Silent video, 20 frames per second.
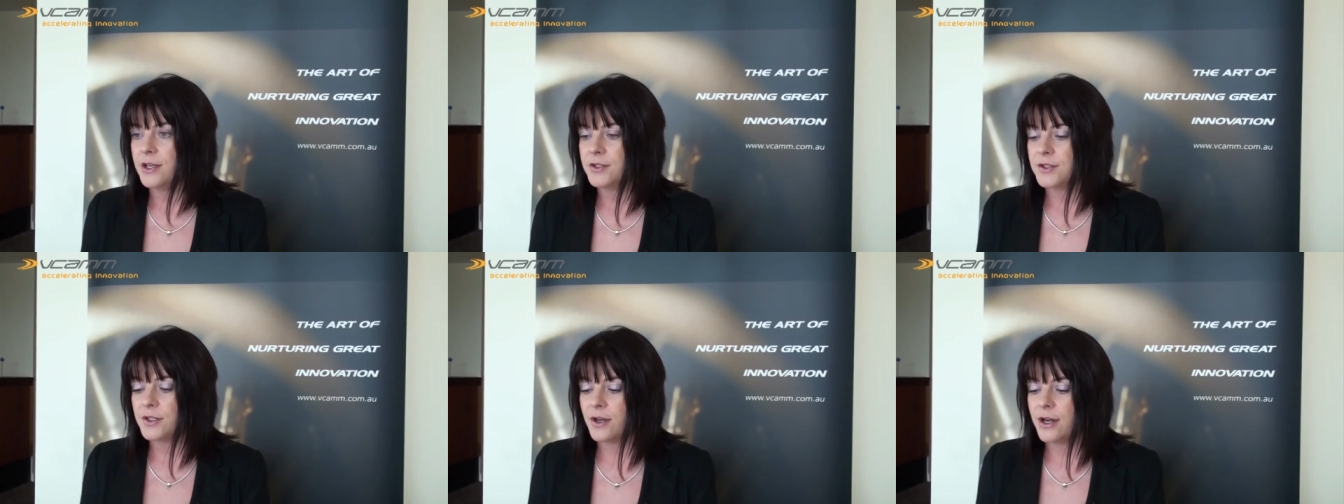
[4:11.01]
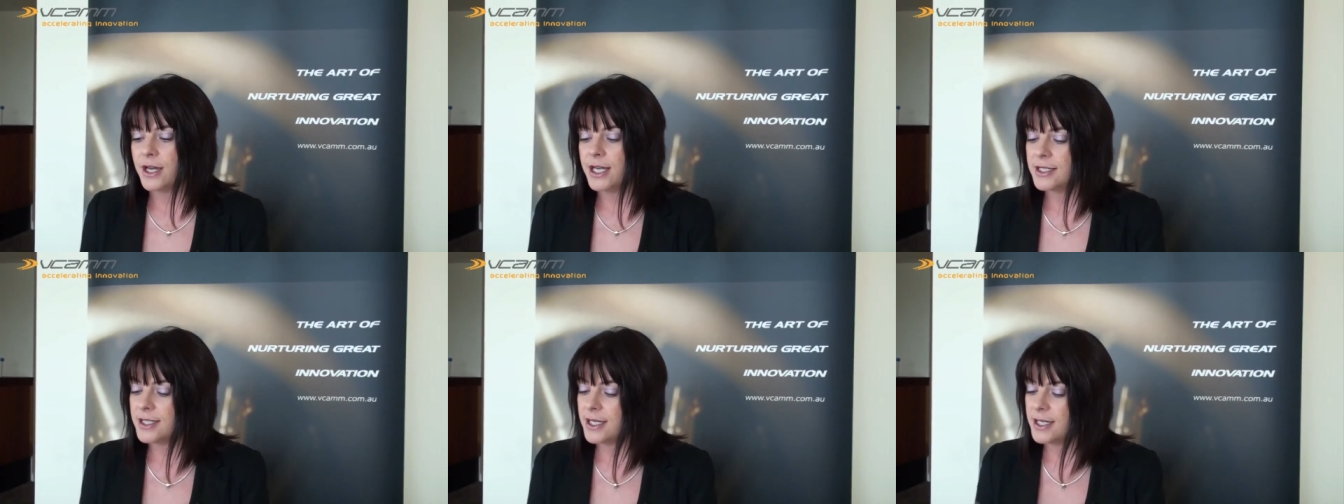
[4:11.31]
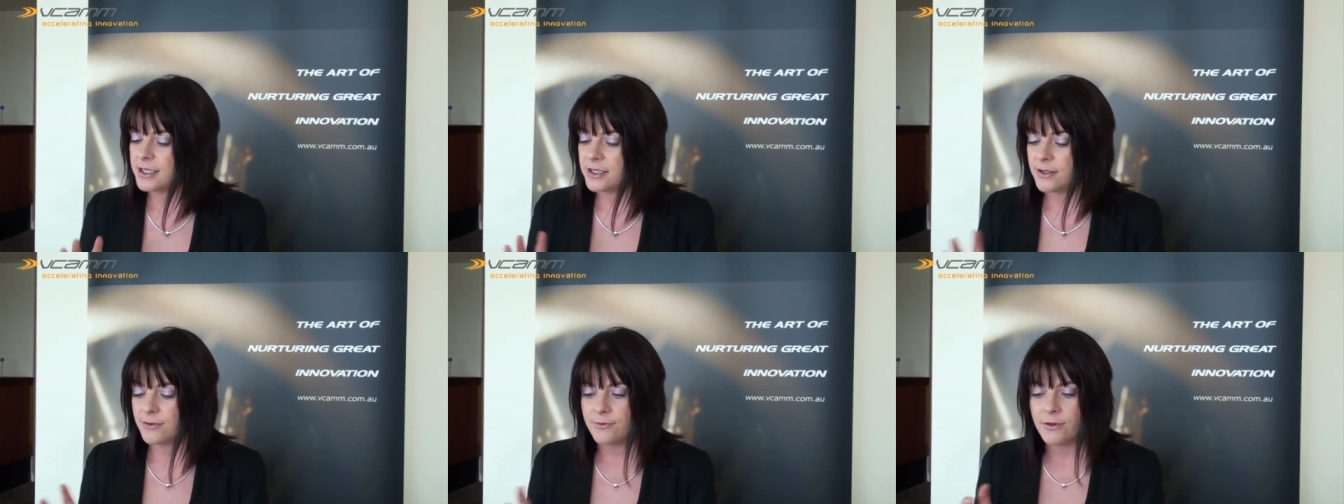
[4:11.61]
So it,
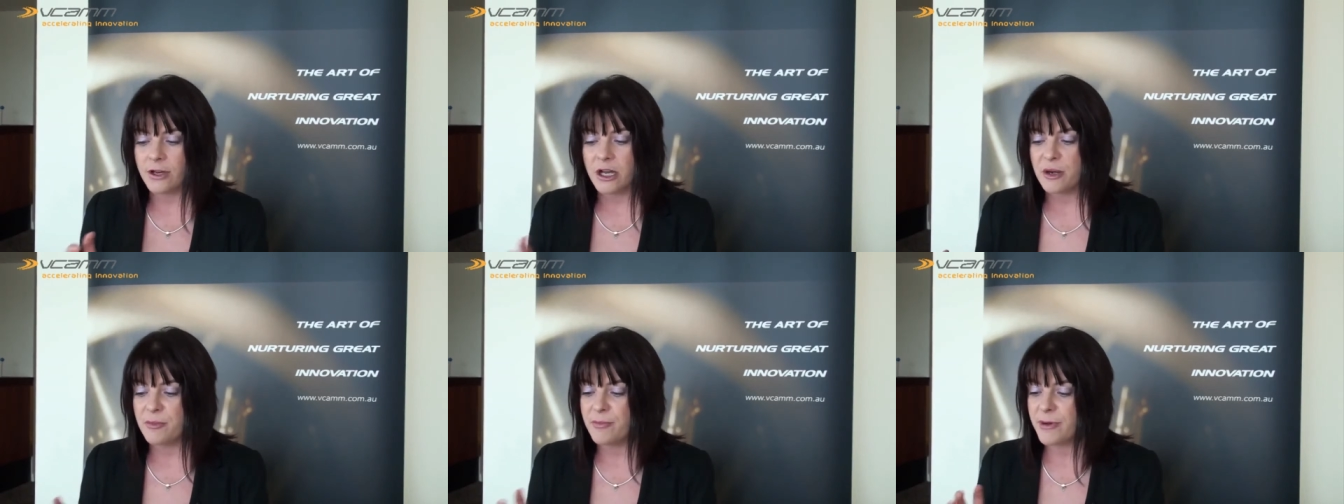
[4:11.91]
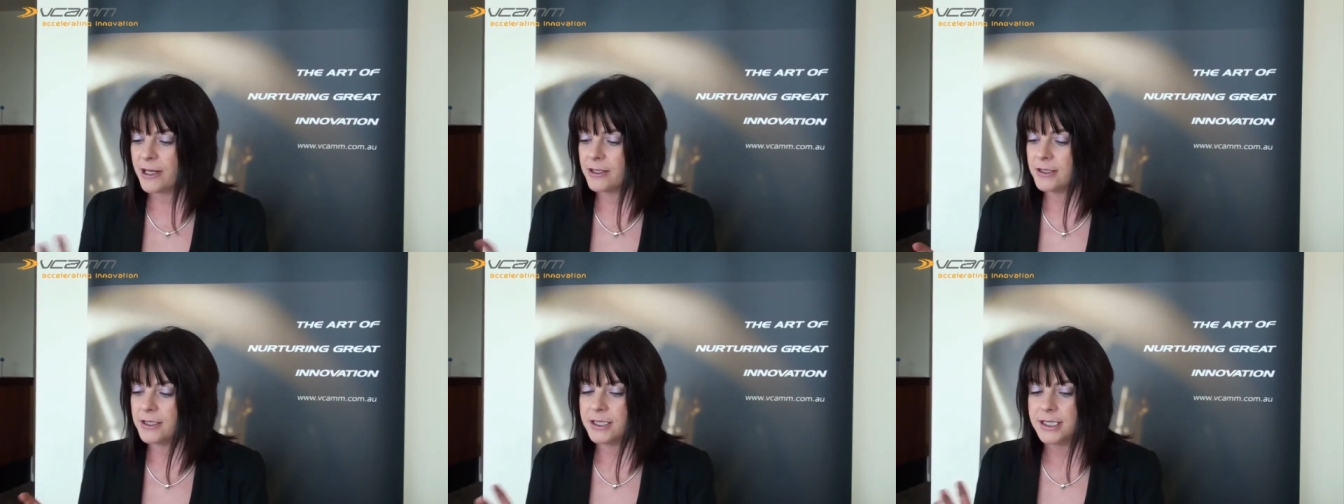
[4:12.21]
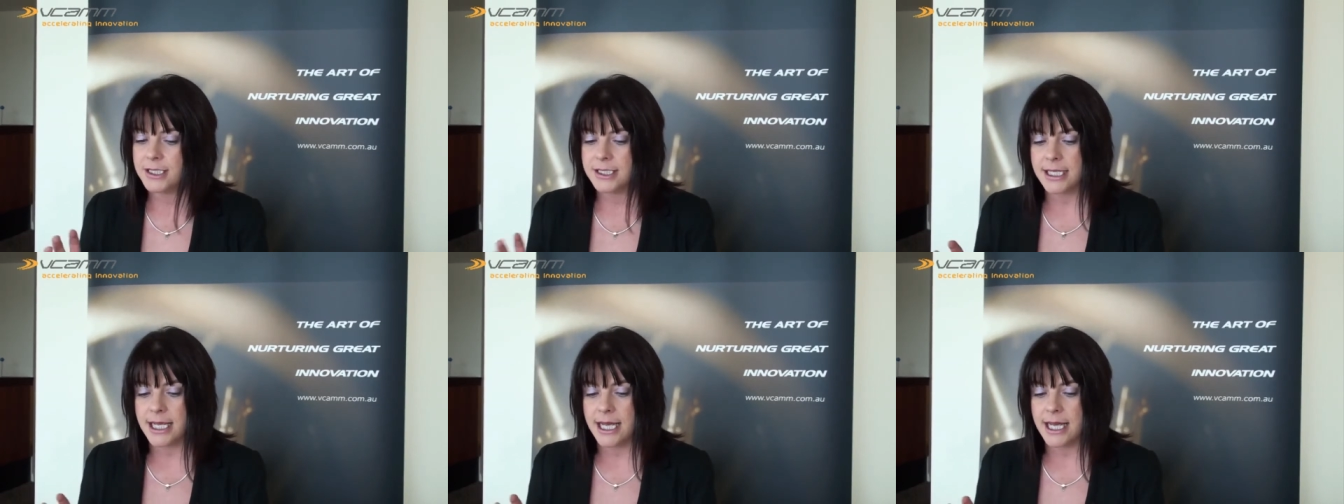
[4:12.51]
it's a fine balance.
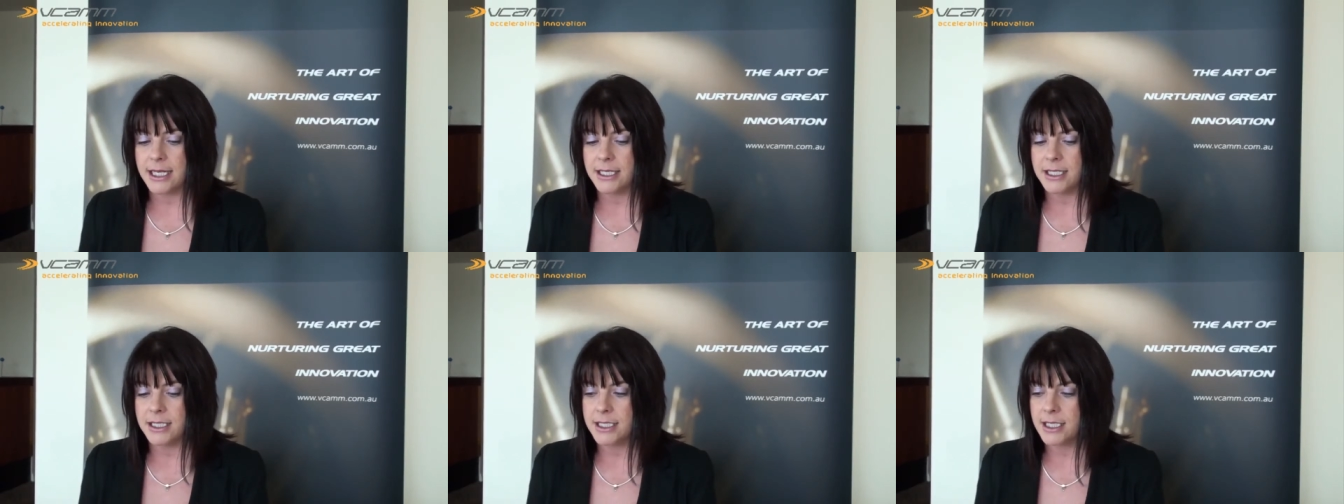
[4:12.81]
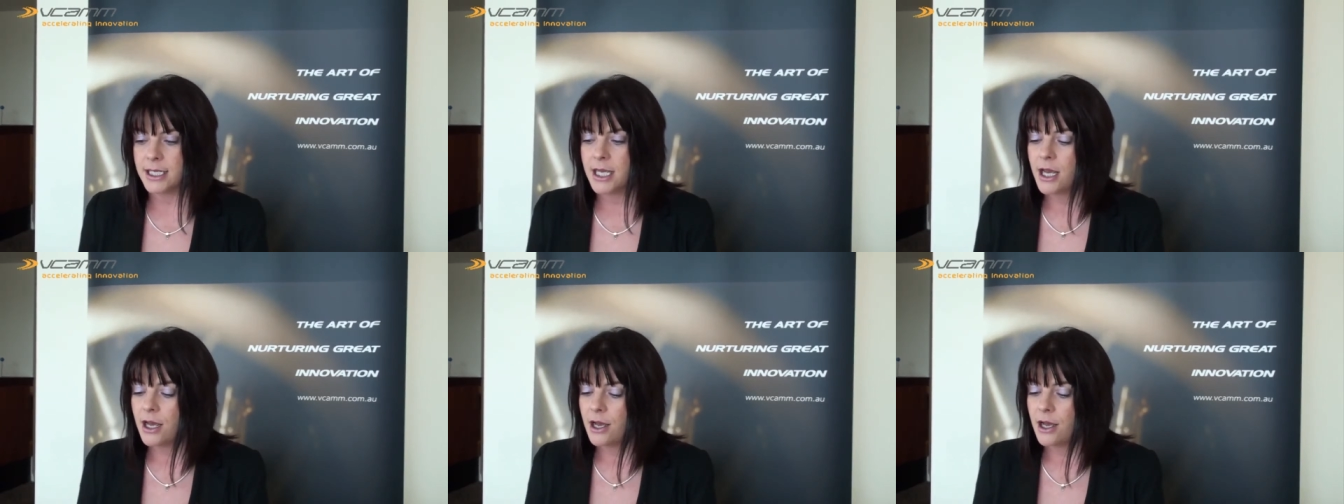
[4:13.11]
And